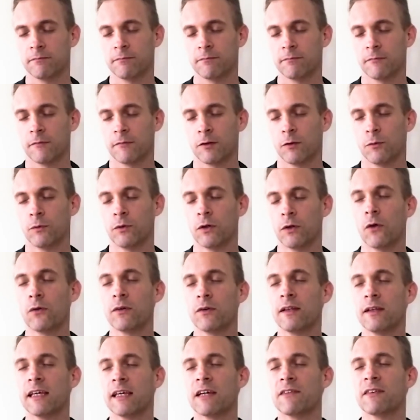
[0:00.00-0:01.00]
We're only
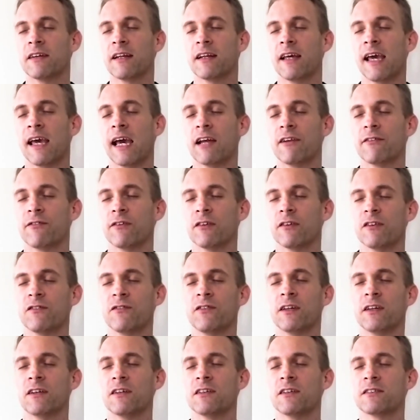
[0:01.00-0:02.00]
given a handful of
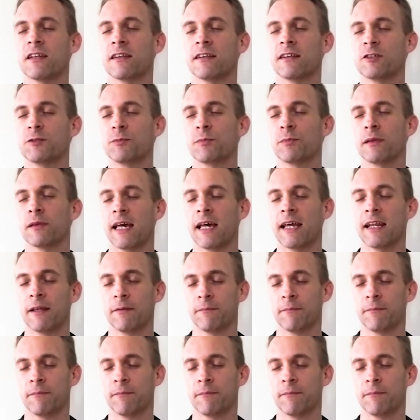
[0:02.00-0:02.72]
years on this planet.